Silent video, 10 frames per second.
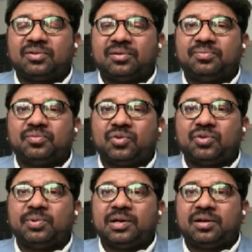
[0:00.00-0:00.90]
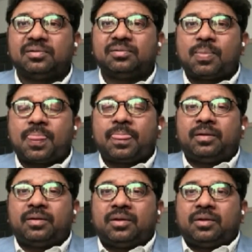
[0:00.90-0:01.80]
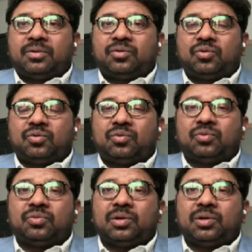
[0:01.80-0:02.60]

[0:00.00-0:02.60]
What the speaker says: So it's better to